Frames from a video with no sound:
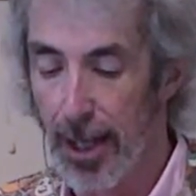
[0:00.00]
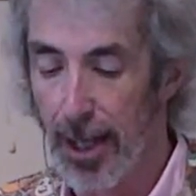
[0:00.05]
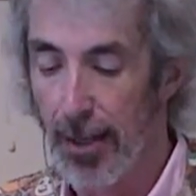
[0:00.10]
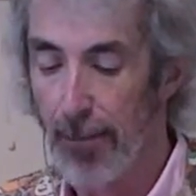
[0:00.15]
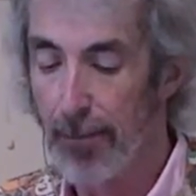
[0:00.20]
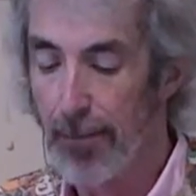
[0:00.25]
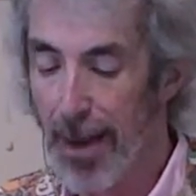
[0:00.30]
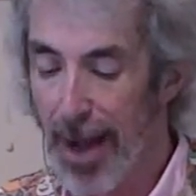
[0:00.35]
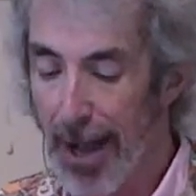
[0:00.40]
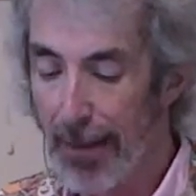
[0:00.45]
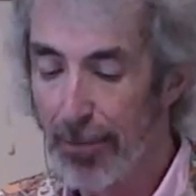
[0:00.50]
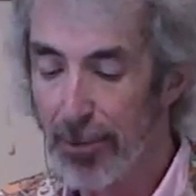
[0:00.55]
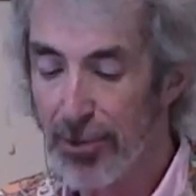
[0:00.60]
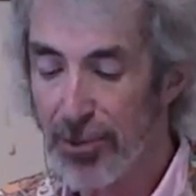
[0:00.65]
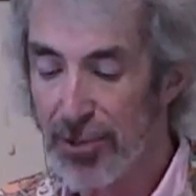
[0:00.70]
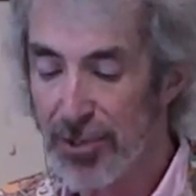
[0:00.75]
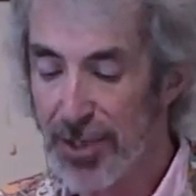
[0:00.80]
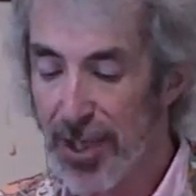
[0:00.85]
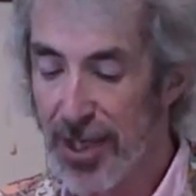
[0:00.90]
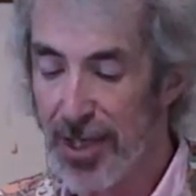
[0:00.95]
A Bible
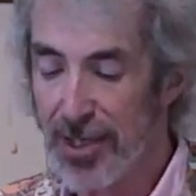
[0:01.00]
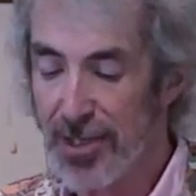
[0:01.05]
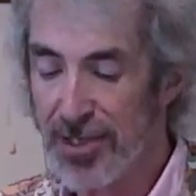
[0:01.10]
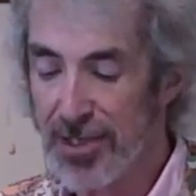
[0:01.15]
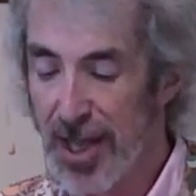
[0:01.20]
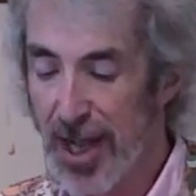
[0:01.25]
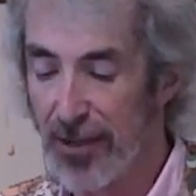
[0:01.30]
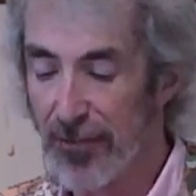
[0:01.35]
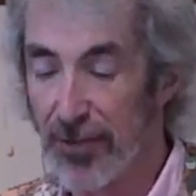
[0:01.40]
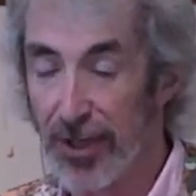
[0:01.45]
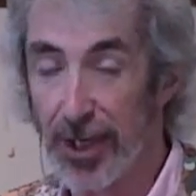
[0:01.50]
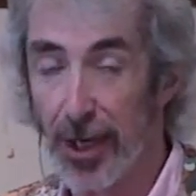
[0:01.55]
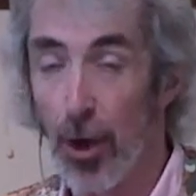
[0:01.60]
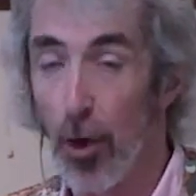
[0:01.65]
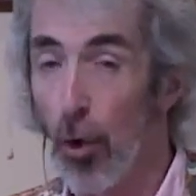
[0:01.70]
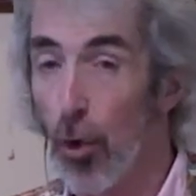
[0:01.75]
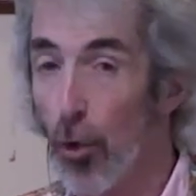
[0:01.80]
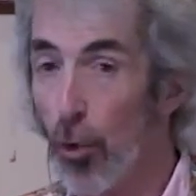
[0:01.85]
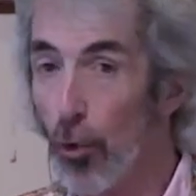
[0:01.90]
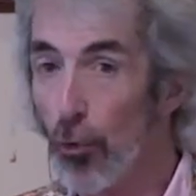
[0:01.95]
study sounds like a
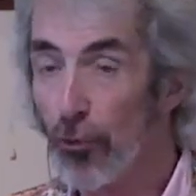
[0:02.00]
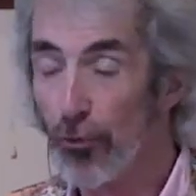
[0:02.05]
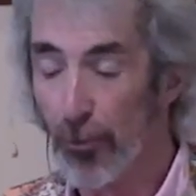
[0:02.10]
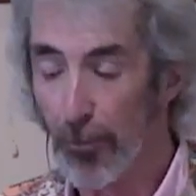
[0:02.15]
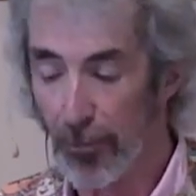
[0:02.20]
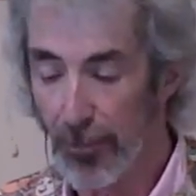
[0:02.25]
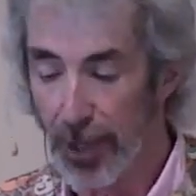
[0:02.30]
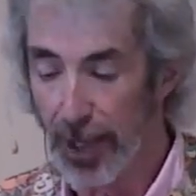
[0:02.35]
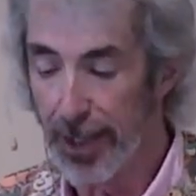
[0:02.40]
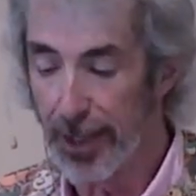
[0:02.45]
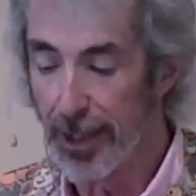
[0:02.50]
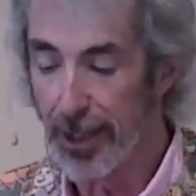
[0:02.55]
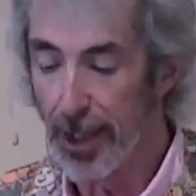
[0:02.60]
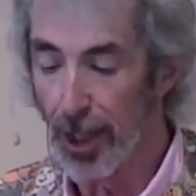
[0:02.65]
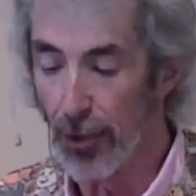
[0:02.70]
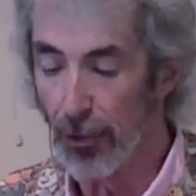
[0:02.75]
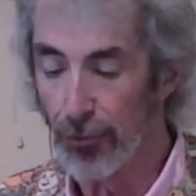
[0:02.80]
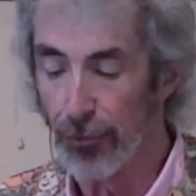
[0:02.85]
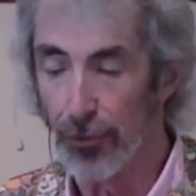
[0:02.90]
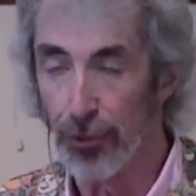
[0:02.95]
wholesome thing to
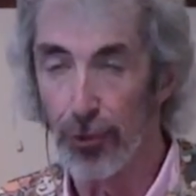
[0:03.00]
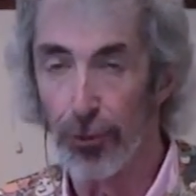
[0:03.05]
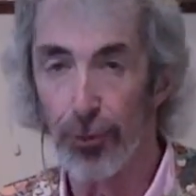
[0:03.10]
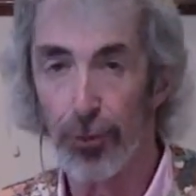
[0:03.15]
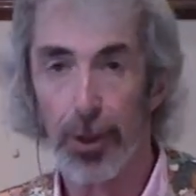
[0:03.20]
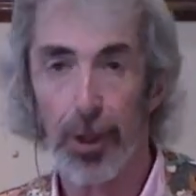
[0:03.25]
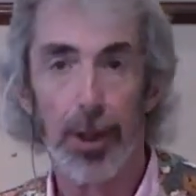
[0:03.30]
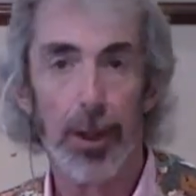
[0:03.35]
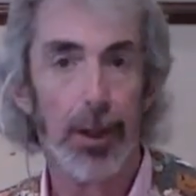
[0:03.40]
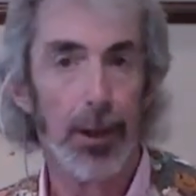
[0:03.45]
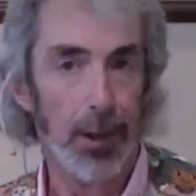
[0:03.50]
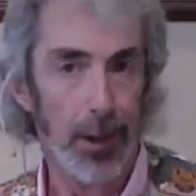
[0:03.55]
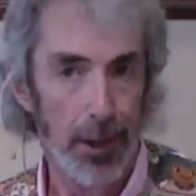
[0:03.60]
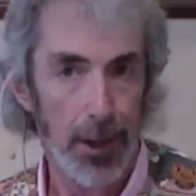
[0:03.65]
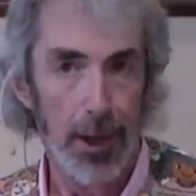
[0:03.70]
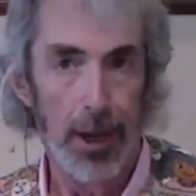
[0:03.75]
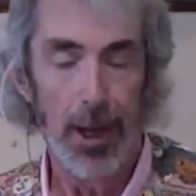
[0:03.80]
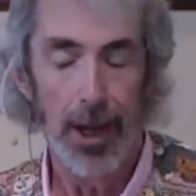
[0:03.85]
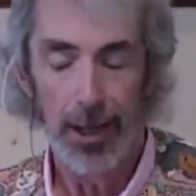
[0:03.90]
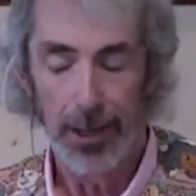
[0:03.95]
go to.
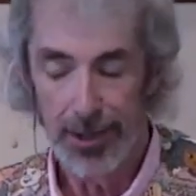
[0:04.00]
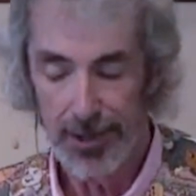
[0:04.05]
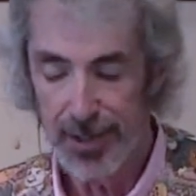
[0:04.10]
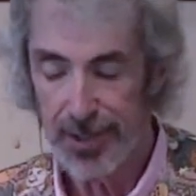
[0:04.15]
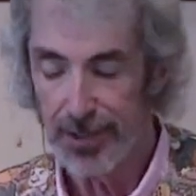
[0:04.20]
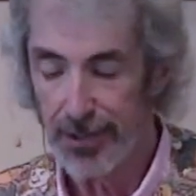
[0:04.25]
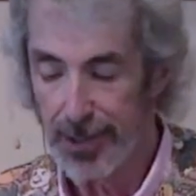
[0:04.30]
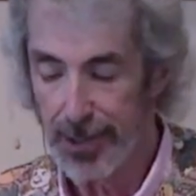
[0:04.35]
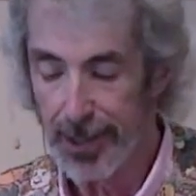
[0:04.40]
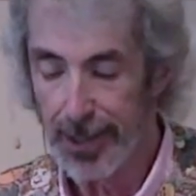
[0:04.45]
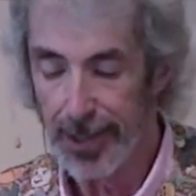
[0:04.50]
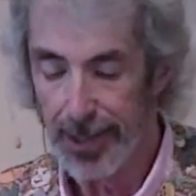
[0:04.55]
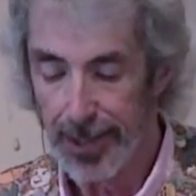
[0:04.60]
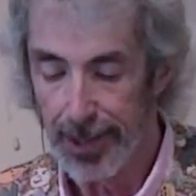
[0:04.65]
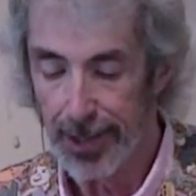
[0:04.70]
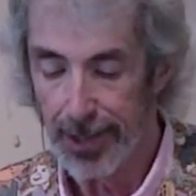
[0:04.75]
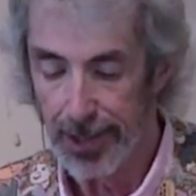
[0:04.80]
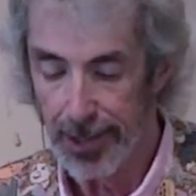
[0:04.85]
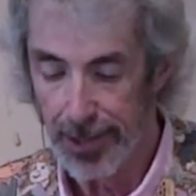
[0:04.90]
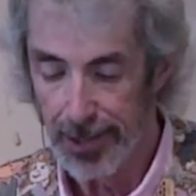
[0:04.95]
Honestly,
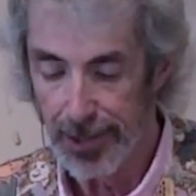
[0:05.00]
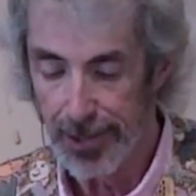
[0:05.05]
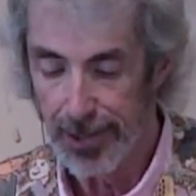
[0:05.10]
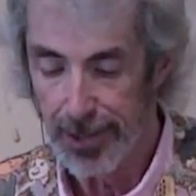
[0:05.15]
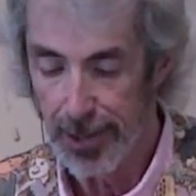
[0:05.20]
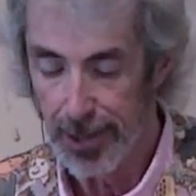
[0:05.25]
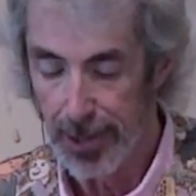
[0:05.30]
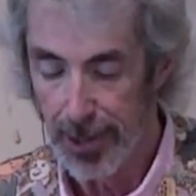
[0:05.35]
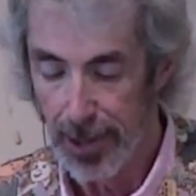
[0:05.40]
it is.